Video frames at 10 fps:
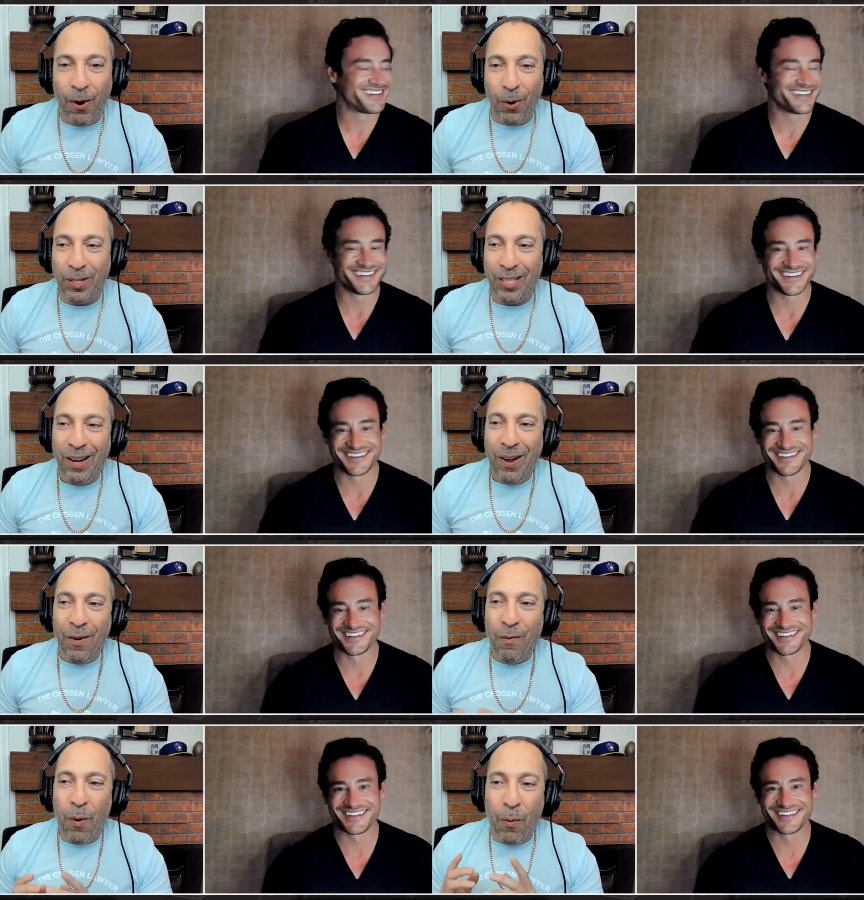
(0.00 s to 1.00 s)
Speaker 1: Folks,
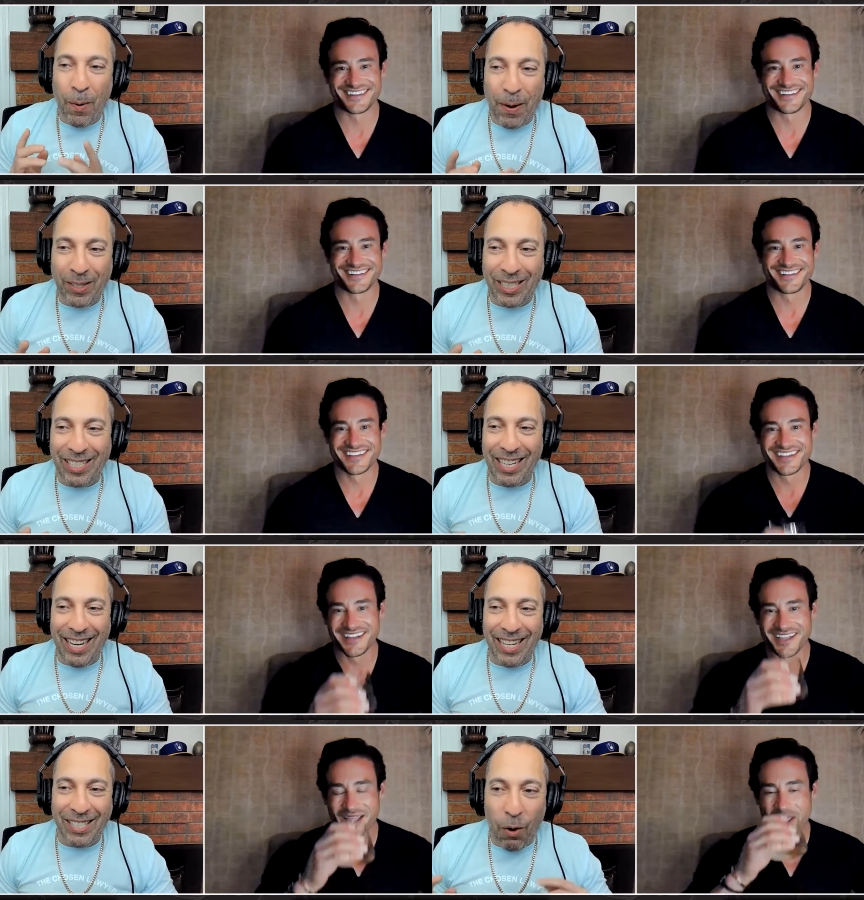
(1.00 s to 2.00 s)
what we're about to
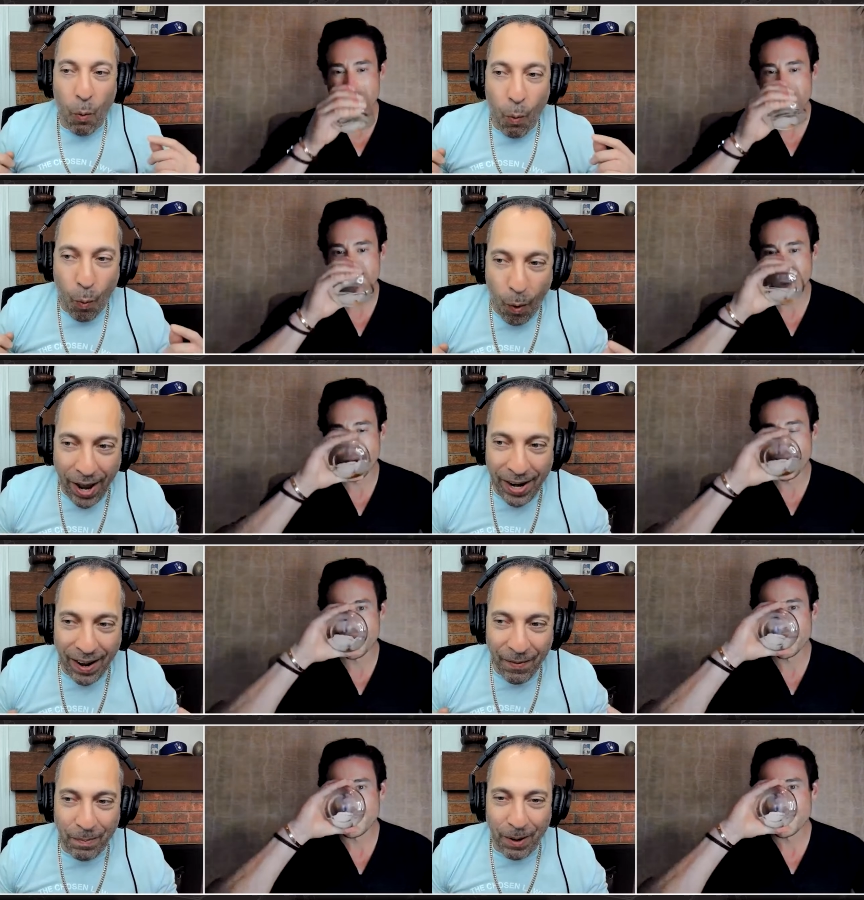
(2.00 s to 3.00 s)
see is one
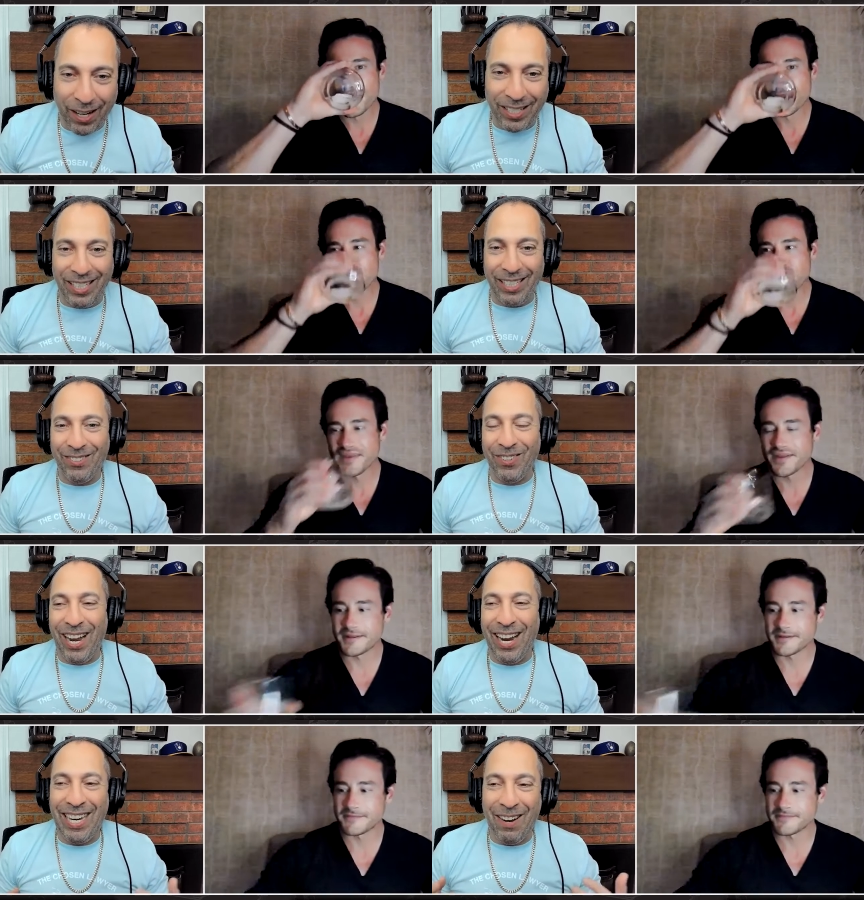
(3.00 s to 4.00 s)
of the boxes.
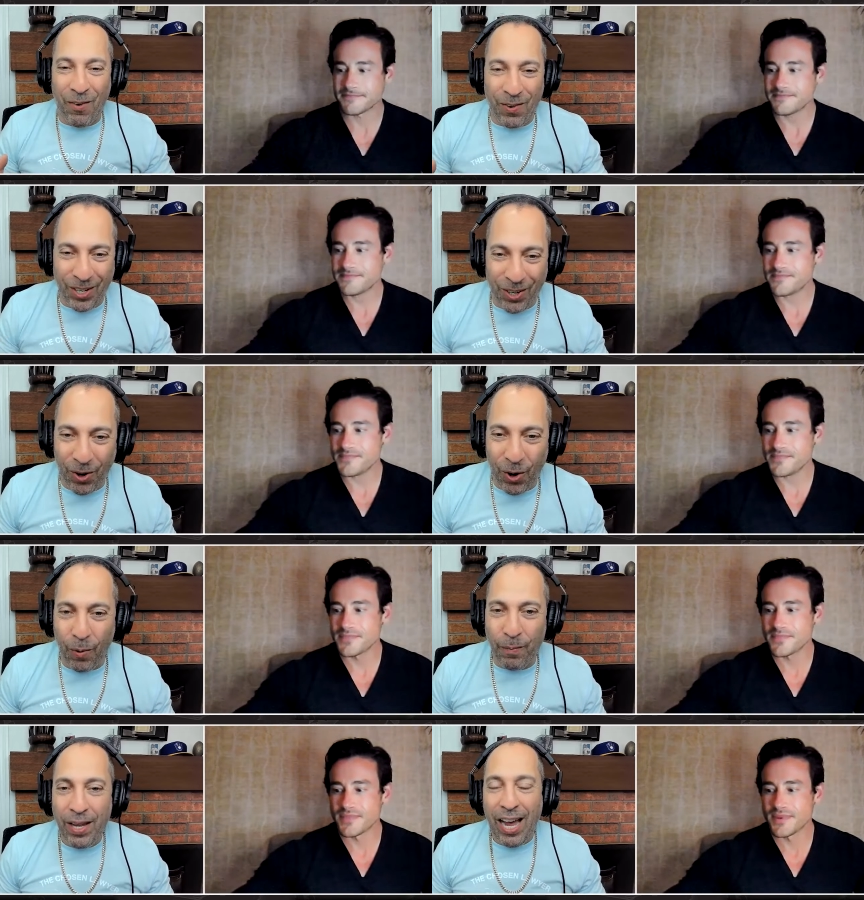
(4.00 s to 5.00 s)
When I came over to your
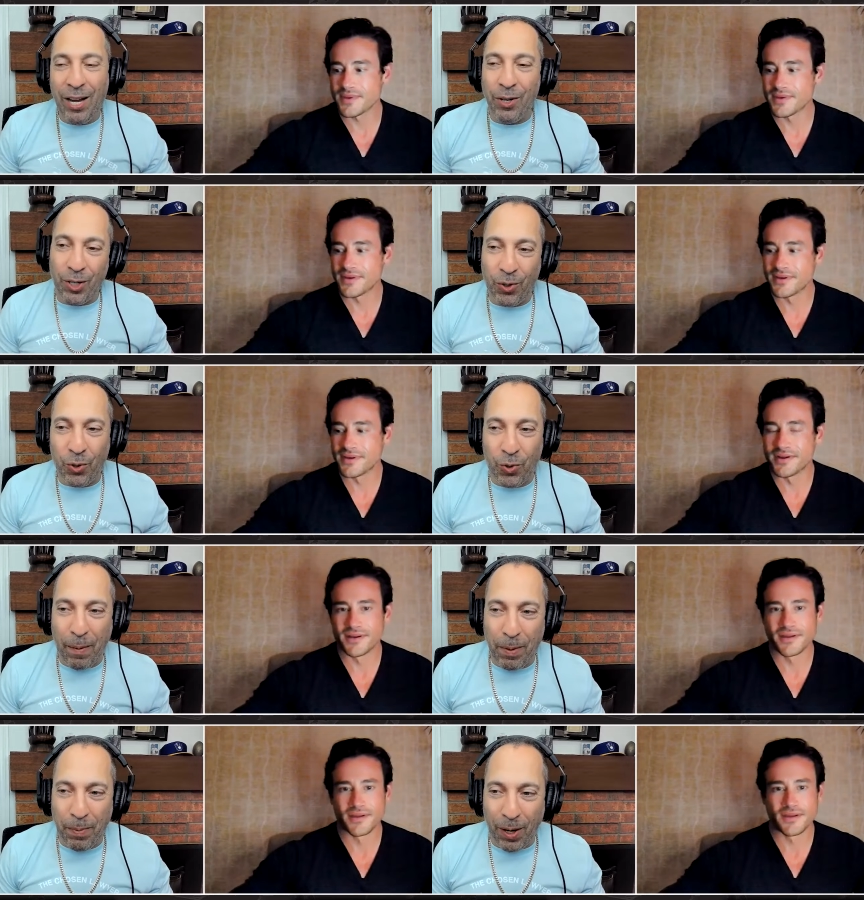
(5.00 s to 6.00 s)
home and you're going to go
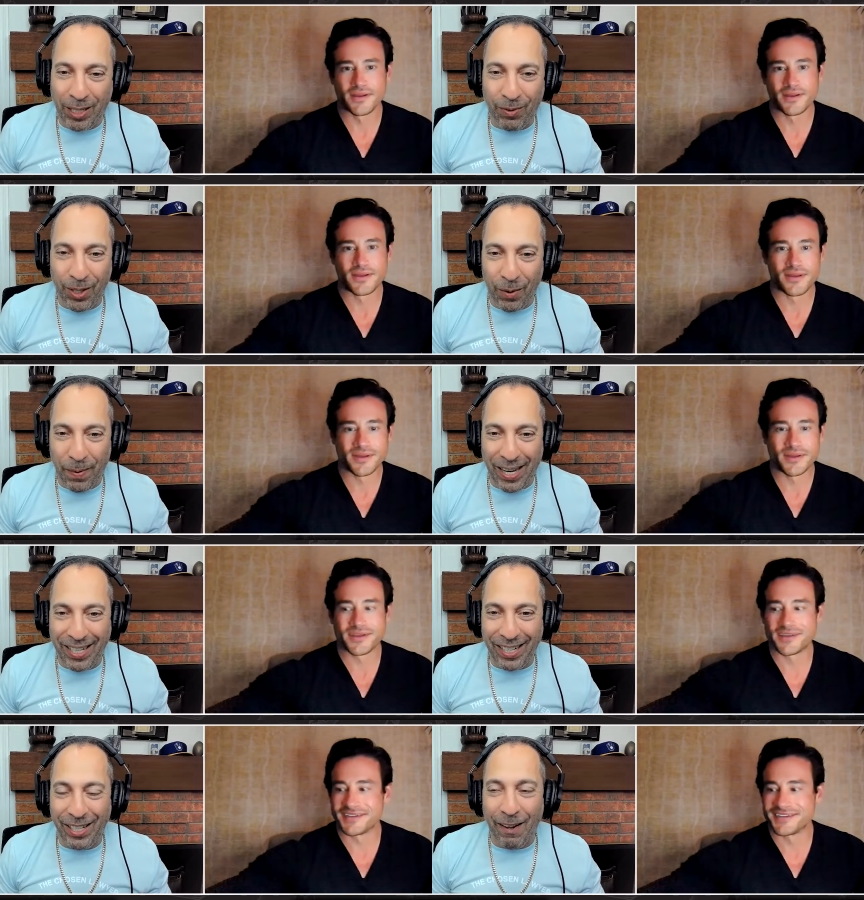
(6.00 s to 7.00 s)
grab the box for the
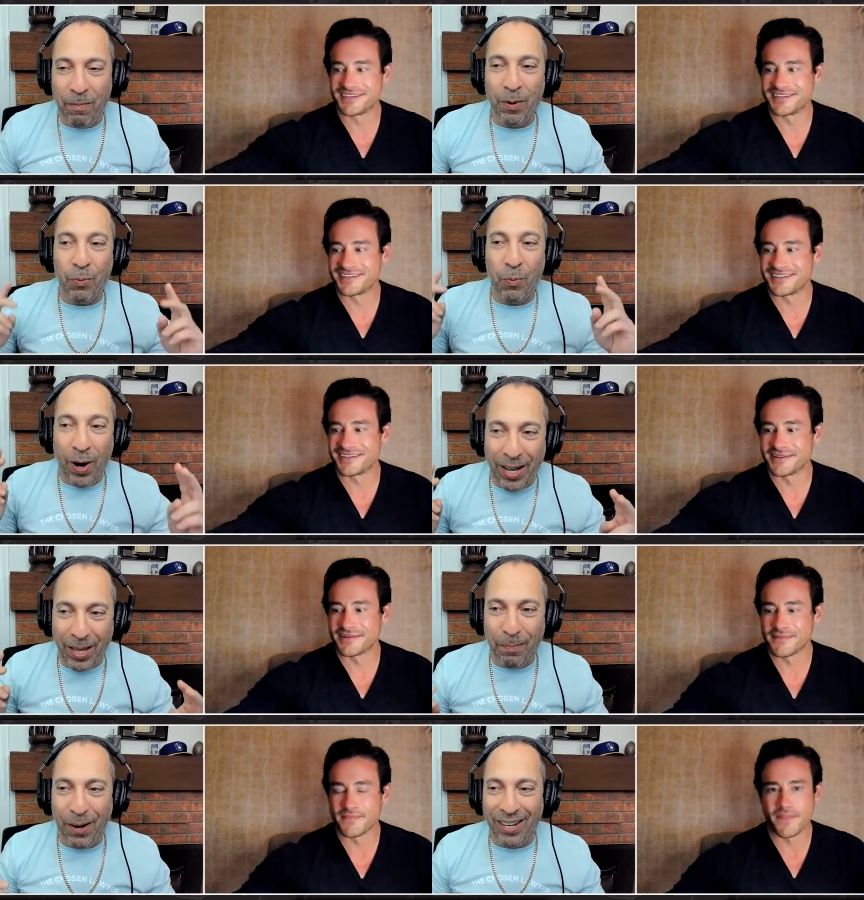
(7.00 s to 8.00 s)
Omega, you left me with one of
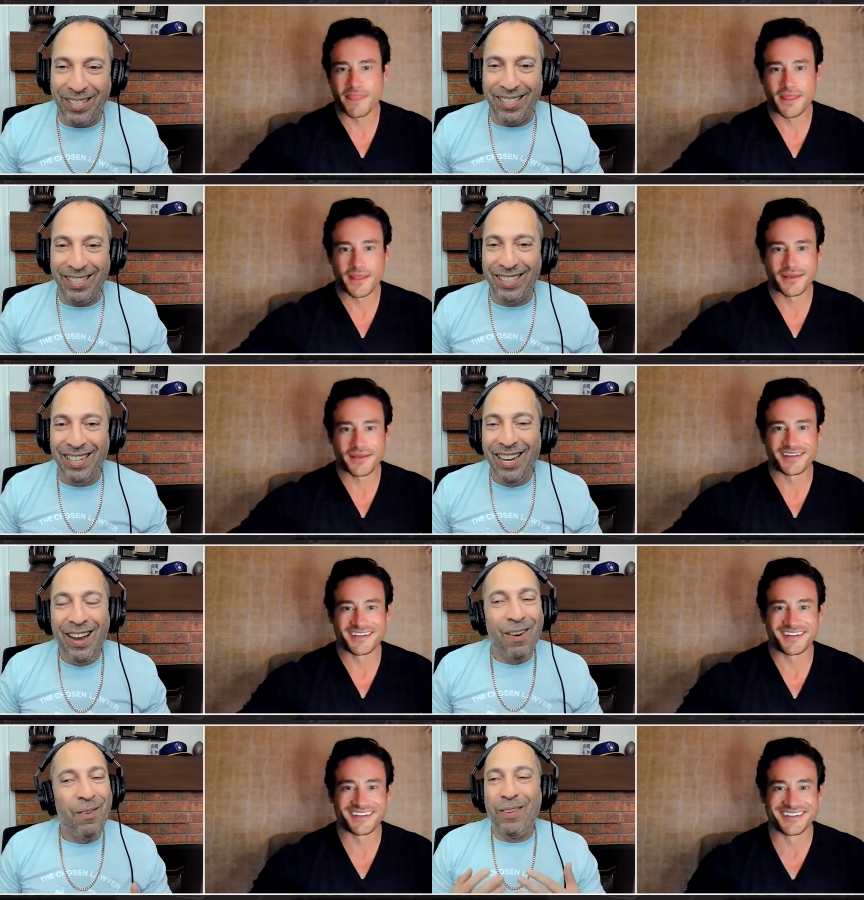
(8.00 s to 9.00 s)
the boxes.
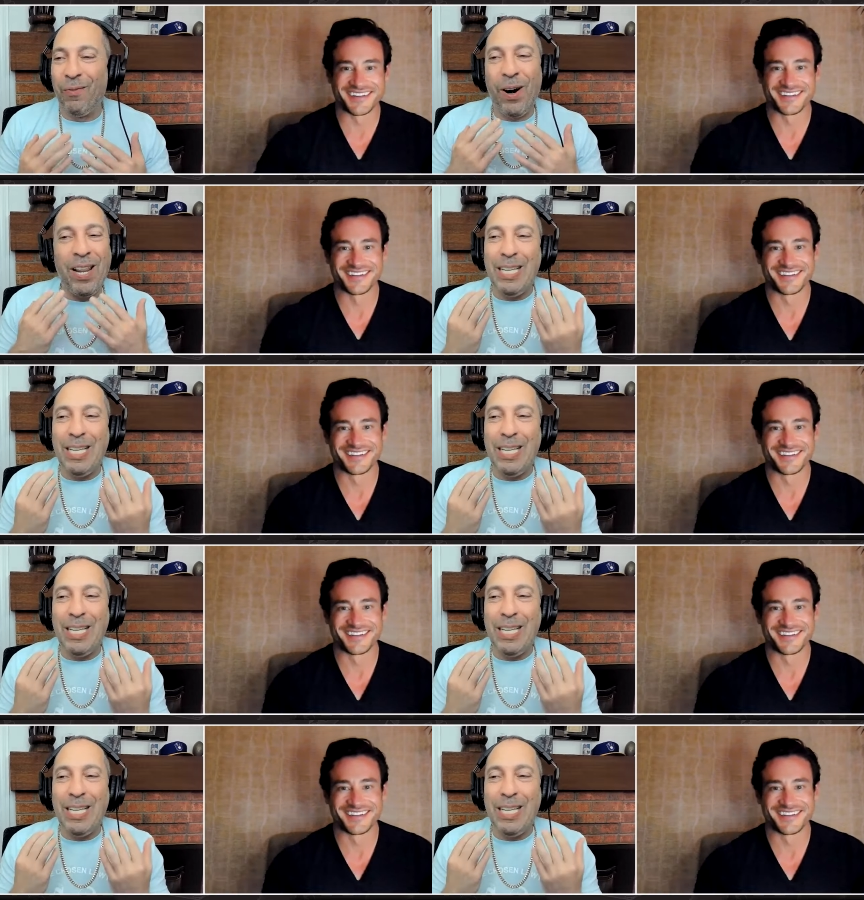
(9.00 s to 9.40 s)
one of